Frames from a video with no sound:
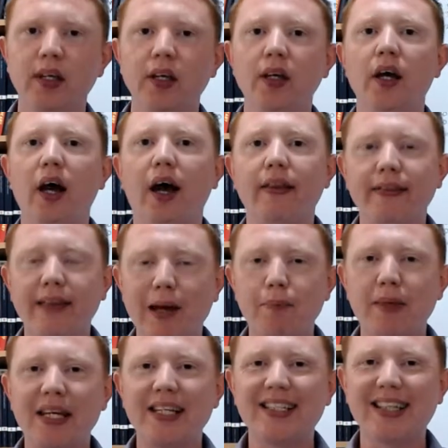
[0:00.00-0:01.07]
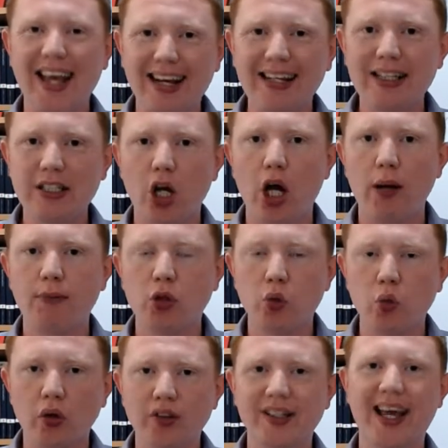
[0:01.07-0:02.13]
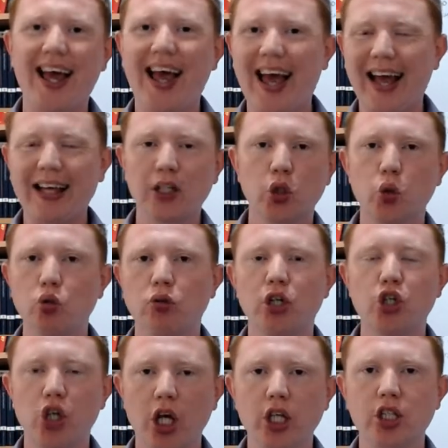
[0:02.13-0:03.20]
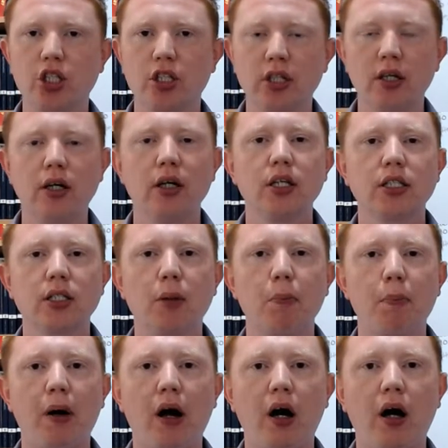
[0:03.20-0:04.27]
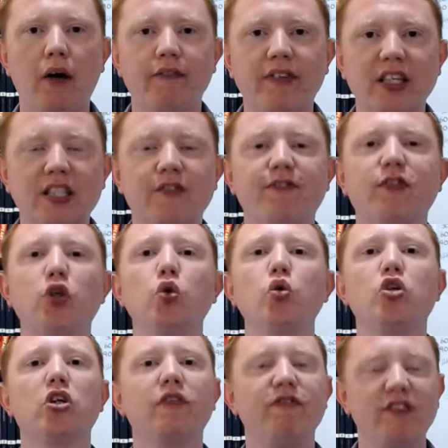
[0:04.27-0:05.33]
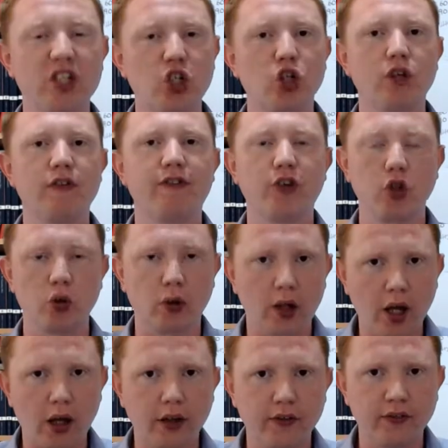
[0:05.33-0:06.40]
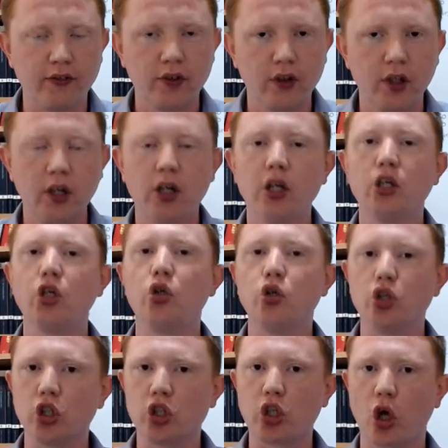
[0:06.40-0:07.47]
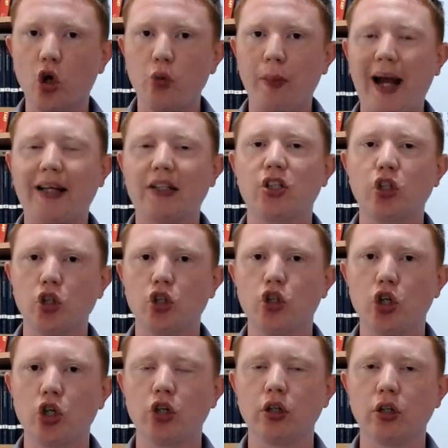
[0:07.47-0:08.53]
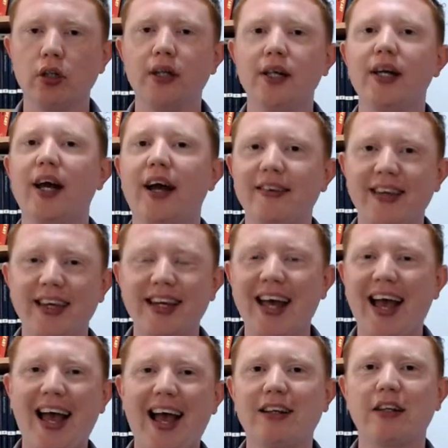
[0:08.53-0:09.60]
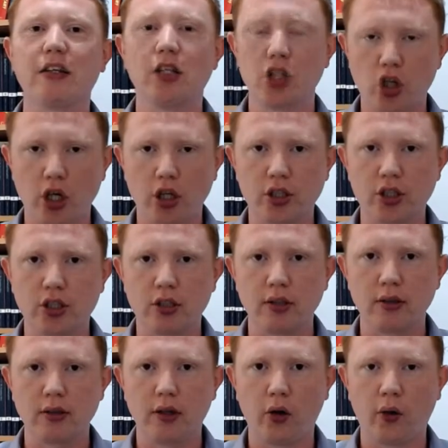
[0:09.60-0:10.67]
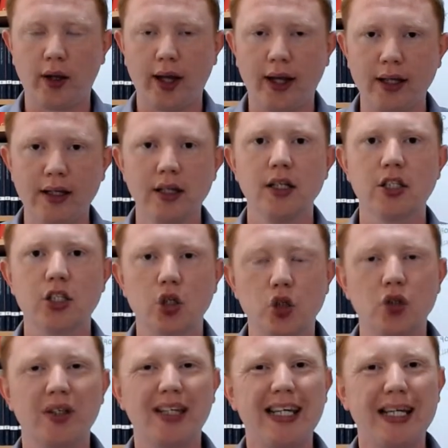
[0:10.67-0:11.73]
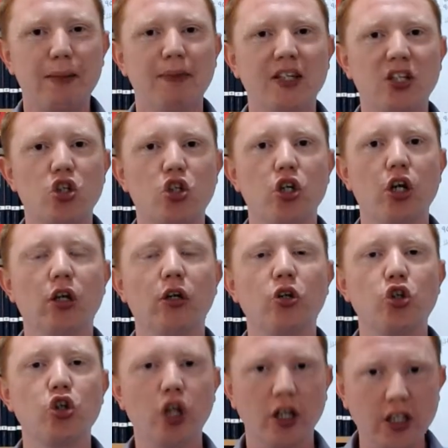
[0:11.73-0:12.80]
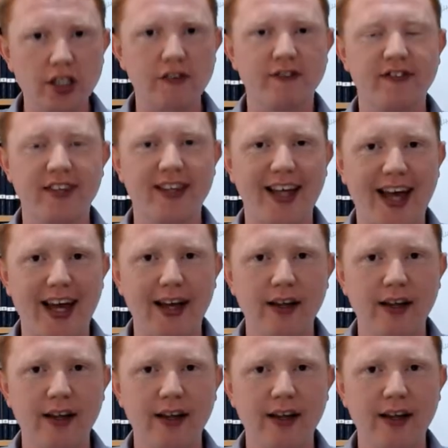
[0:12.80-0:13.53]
And that means anytime you want to add or adjust some part of this future vision for your life, you just go back to your journal and then add and adjust. Okay, so you keep this journal just for that,